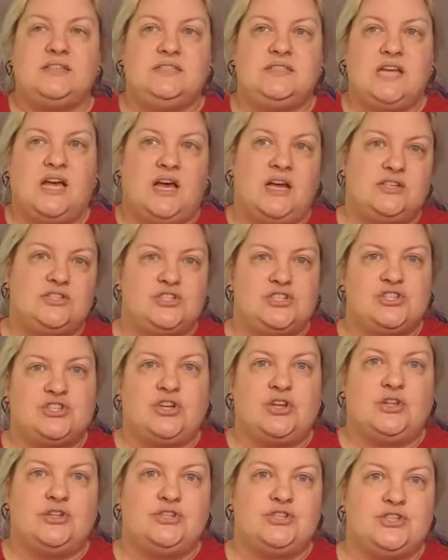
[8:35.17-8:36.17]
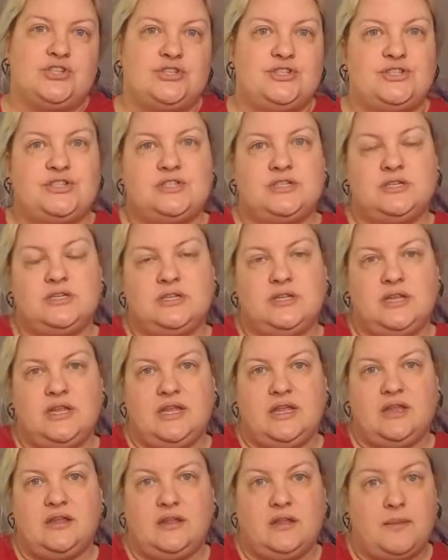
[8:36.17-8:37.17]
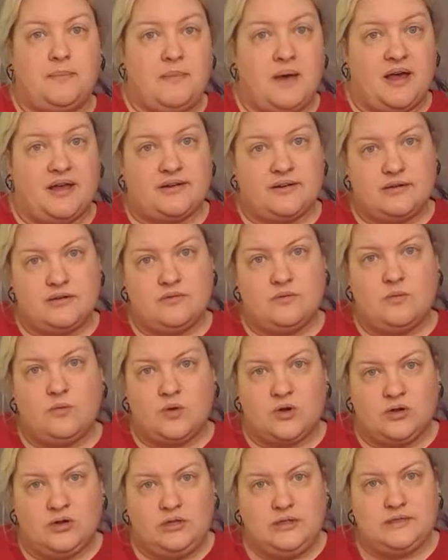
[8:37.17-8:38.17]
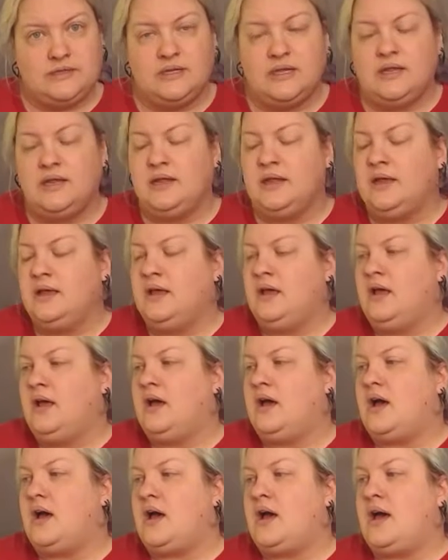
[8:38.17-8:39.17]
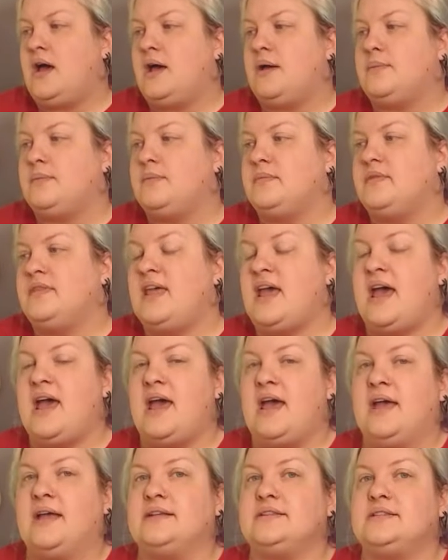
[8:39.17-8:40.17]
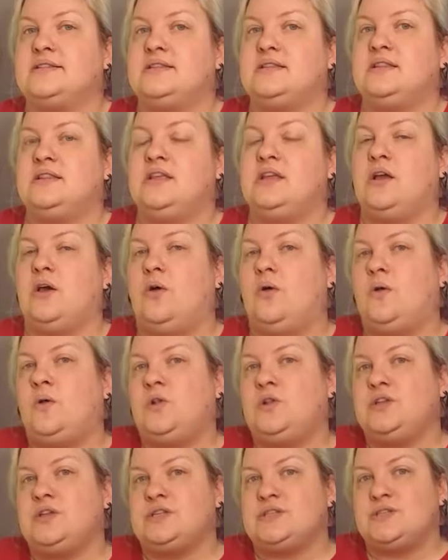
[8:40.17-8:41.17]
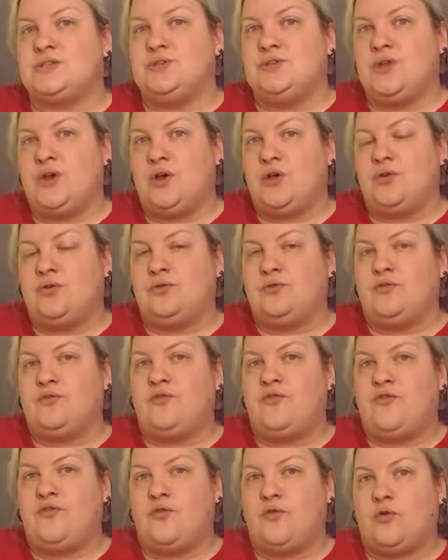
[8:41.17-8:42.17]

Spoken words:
untouched cultures in the modern world that the oldest known